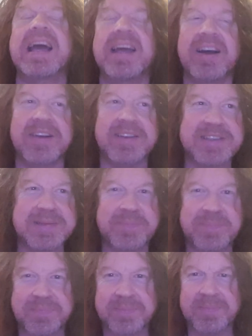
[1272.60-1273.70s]
You know,
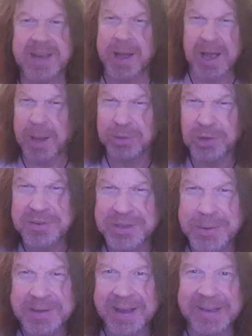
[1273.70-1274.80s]
I'm loving
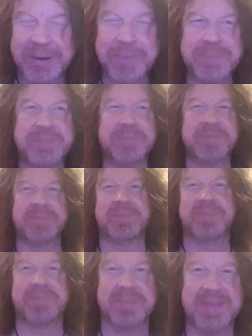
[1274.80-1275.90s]
doing that, you know.
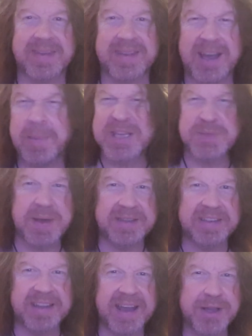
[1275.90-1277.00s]
I might spend
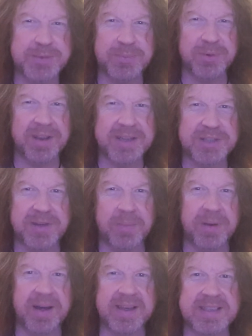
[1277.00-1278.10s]
the day as with one of these
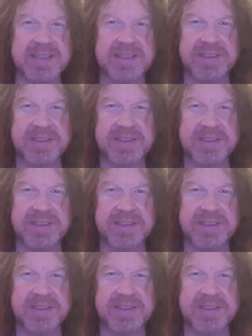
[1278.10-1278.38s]
vampires.